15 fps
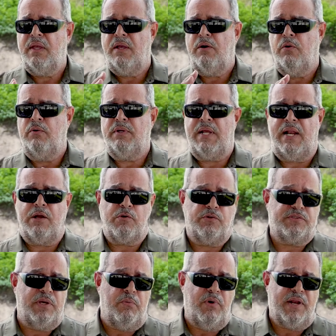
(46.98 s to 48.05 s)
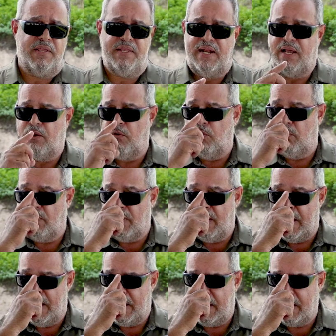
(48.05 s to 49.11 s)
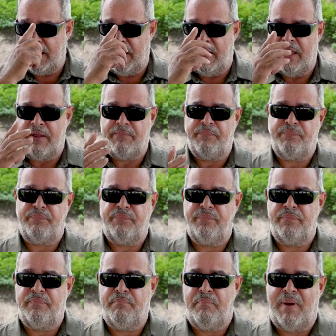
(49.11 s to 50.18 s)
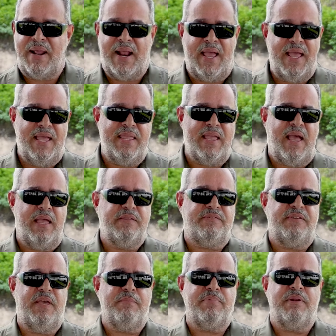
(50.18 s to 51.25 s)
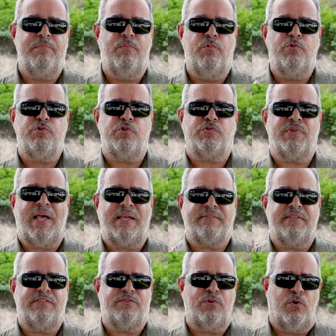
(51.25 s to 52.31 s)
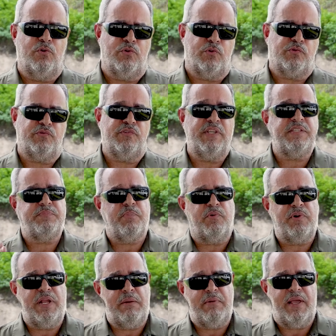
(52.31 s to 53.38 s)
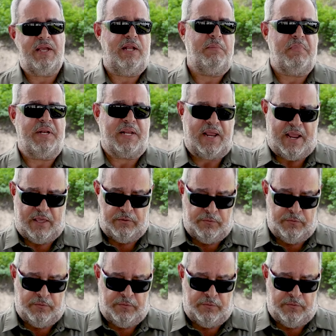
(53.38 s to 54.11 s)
one of the good things about the Glock is that there are always many accessories available on the market for it.